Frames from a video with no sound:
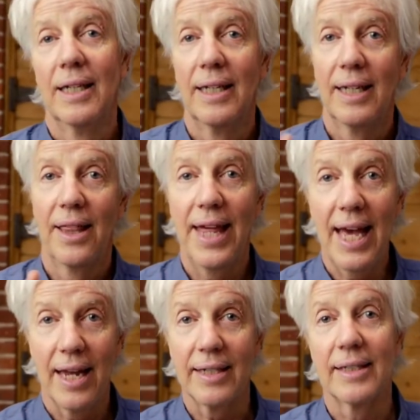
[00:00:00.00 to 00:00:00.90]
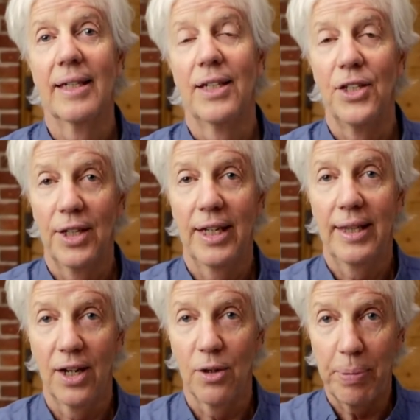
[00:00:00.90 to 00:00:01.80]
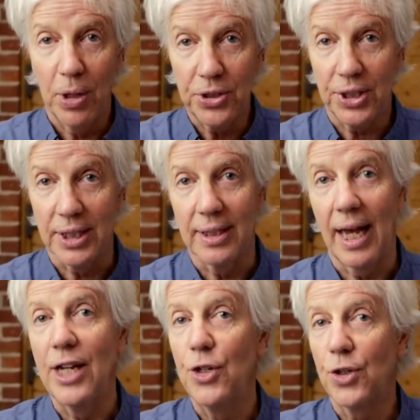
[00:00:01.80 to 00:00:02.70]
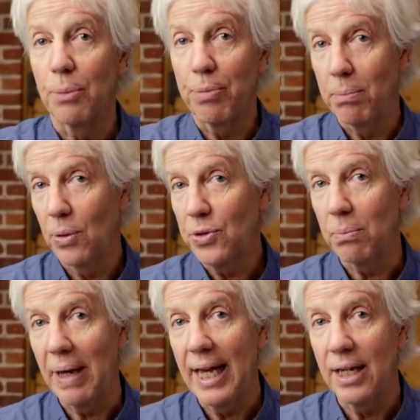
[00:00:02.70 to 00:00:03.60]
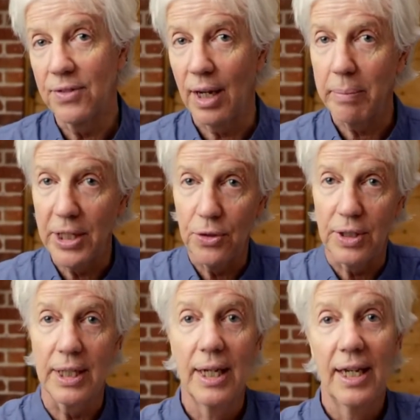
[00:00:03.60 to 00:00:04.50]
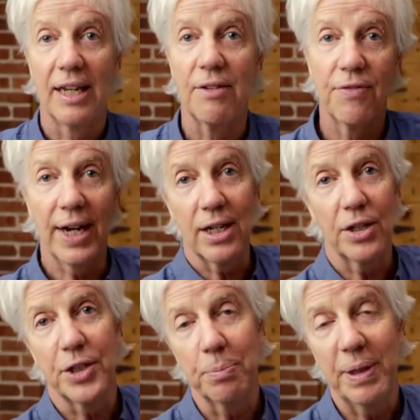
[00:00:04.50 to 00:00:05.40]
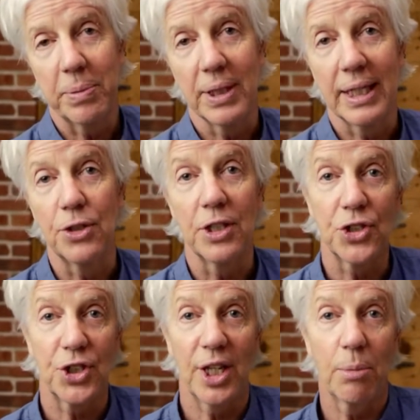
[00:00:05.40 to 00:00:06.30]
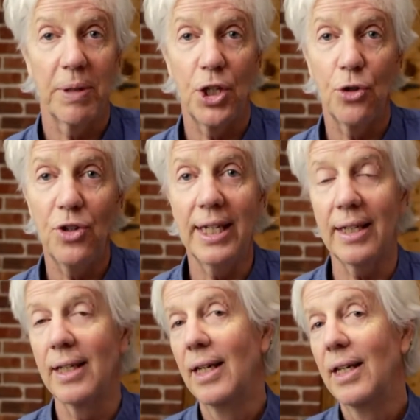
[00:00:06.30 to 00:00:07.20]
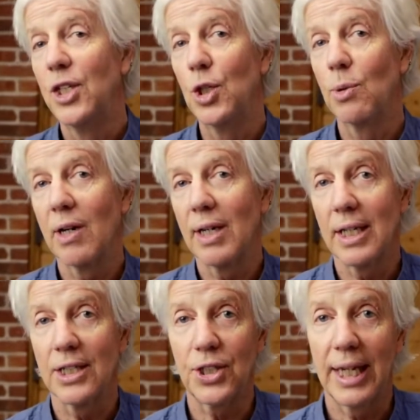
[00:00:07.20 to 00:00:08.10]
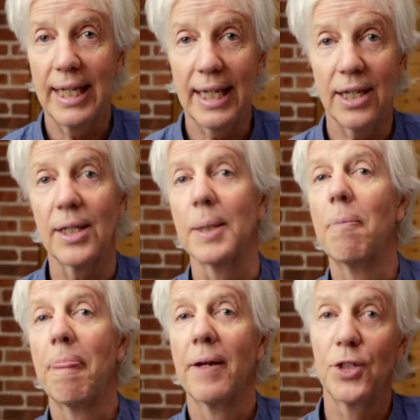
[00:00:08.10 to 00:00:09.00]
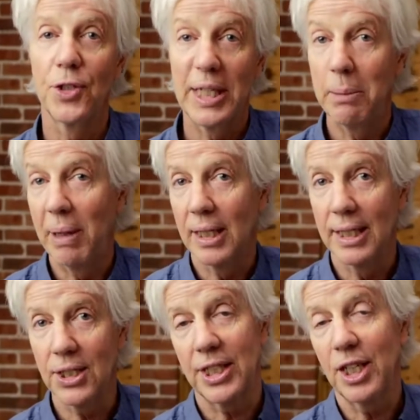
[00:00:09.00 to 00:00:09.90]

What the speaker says: then they're posted and you can promote them ahead of time, and you can invite all your people in. You can send them a unique URL and say, here to your email list,